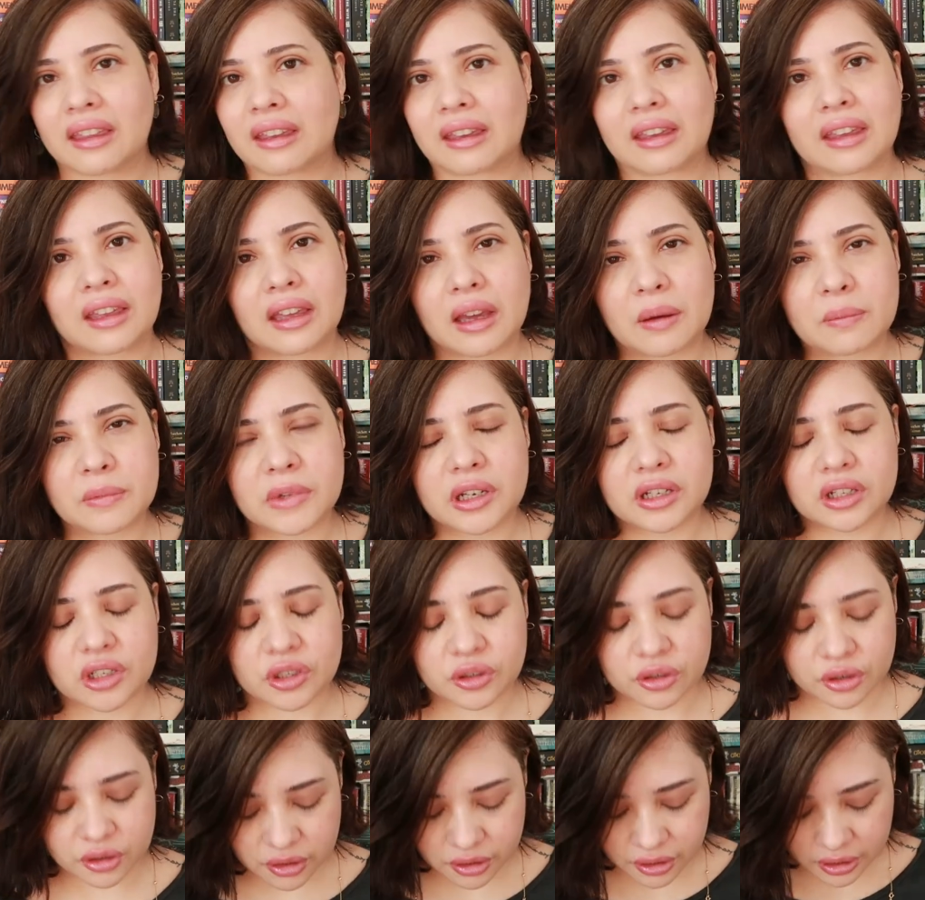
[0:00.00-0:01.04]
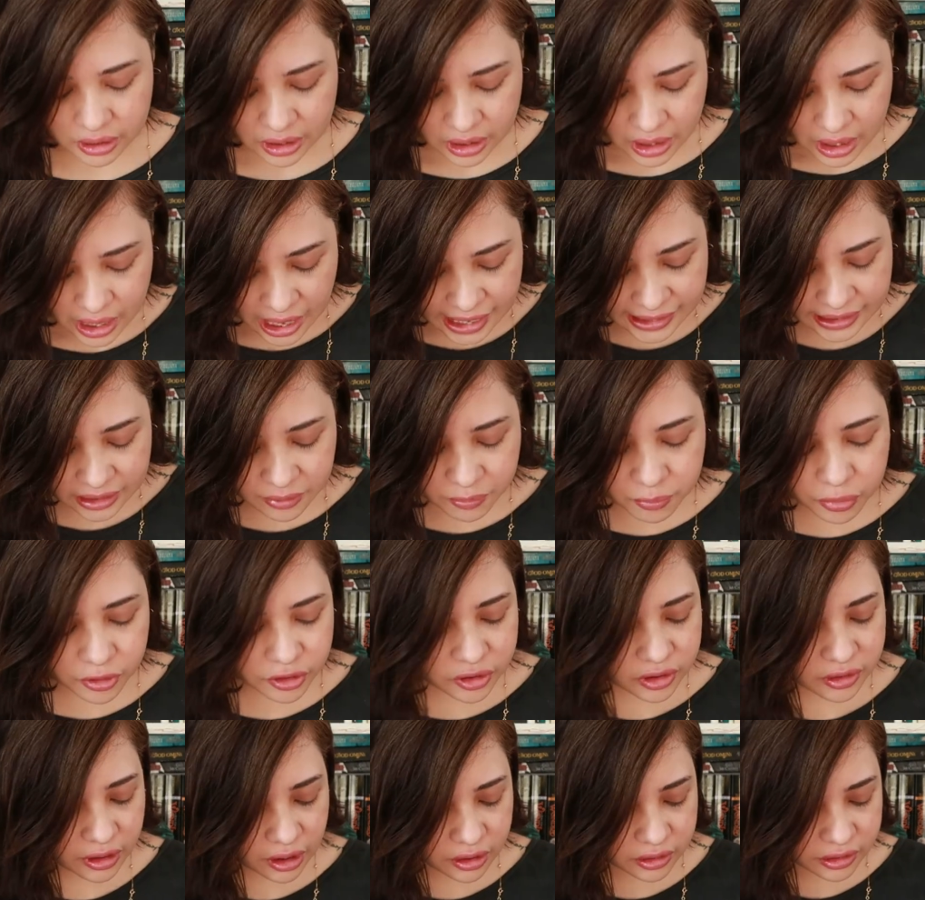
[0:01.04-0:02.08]
think. I'm not sure. I didn't
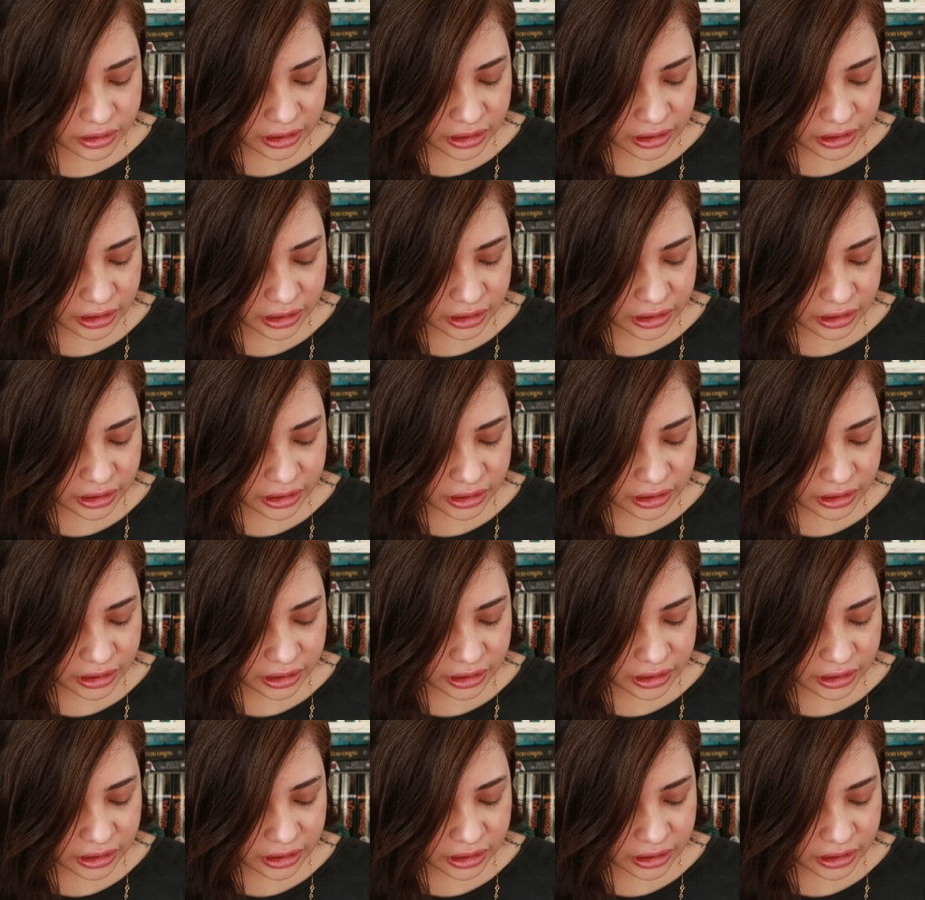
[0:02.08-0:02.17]
put the